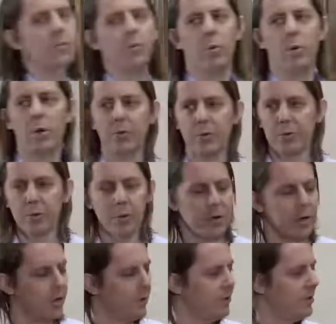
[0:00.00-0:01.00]
1 over the square
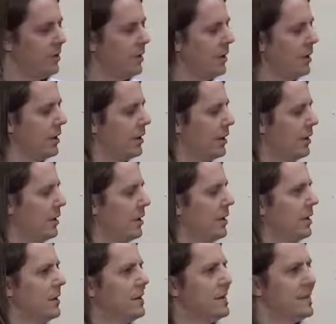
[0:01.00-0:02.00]
root of
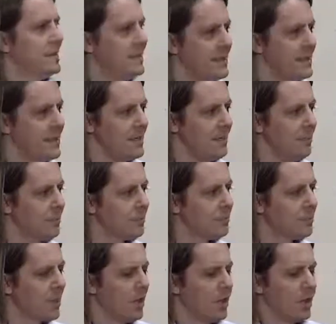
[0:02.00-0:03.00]
LCT.
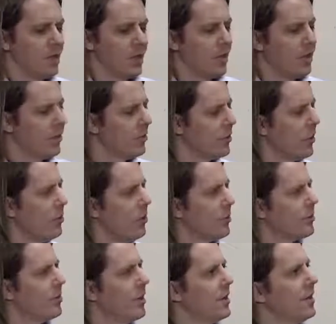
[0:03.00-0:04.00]
So it
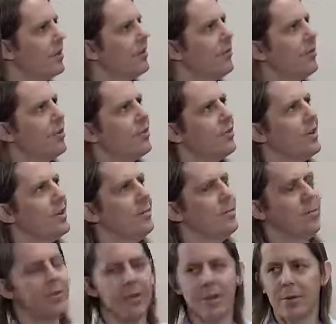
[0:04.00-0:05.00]
looks like for the
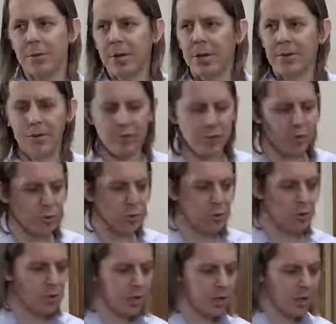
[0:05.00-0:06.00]
same thing we have
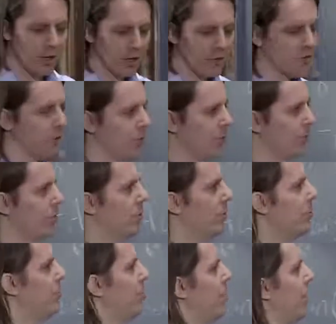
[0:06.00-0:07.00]
2 answers. So
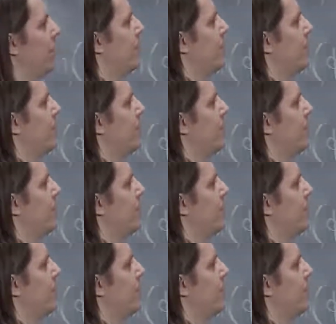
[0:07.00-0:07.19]
let's plot